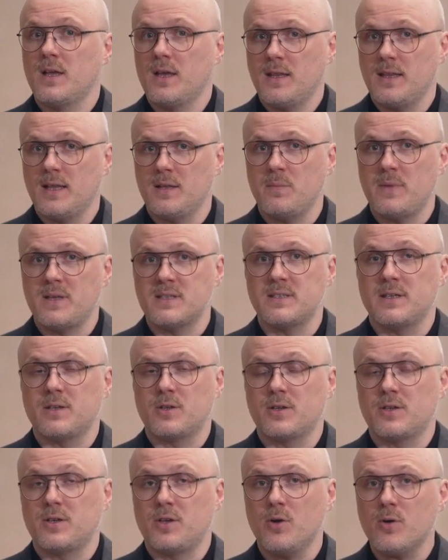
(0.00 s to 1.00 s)
That means
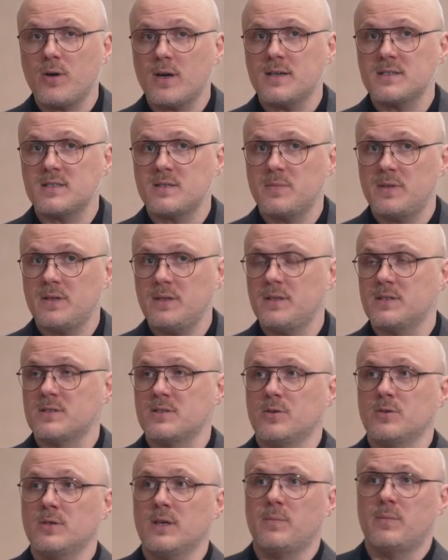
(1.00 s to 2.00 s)
that your customer does
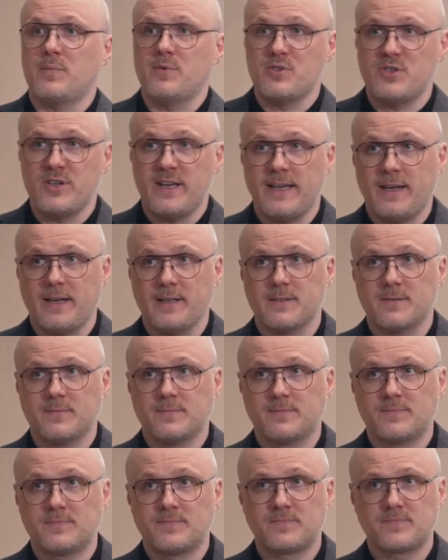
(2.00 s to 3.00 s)
not appreciate it.
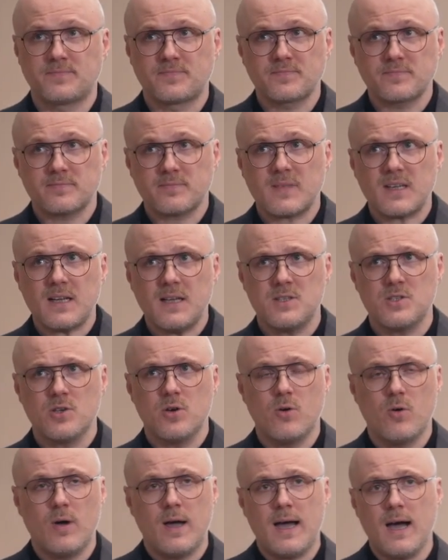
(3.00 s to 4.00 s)

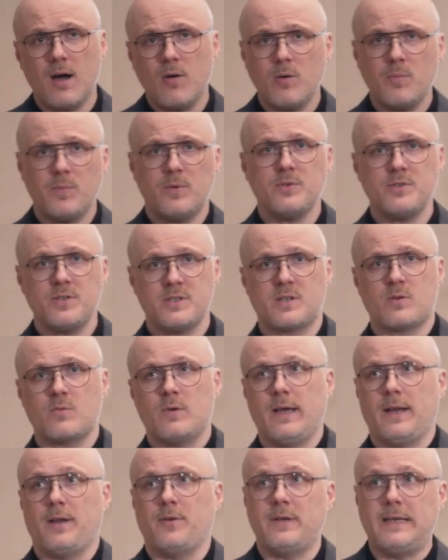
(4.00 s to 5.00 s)
So our approach is
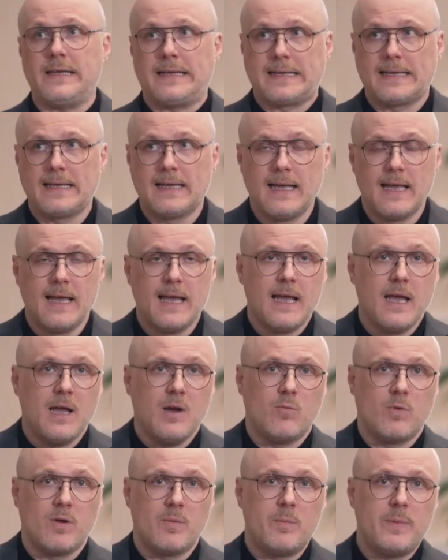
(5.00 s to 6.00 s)
quite unique.
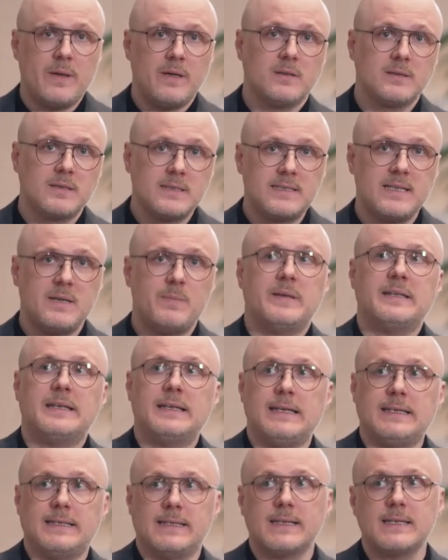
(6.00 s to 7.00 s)
We built deep
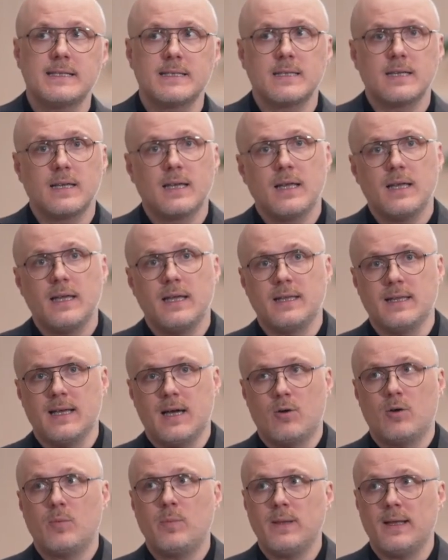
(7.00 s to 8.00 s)
analytics in
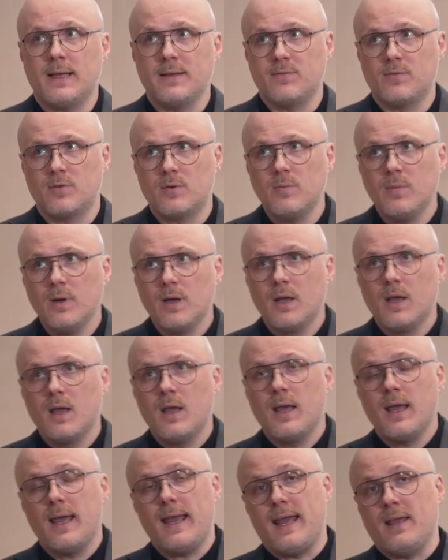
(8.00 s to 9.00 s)
our platform,
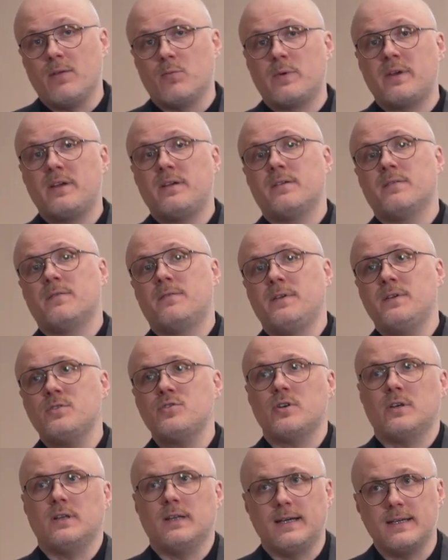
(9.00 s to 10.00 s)
and we
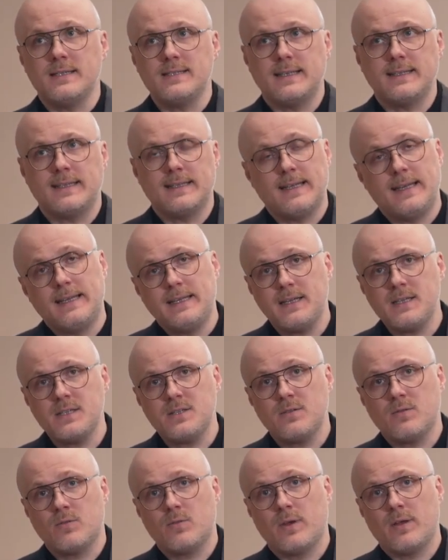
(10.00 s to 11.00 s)
visualize that
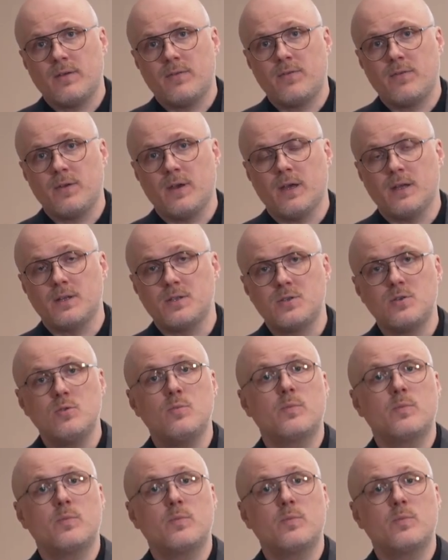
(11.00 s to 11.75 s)
analytics with two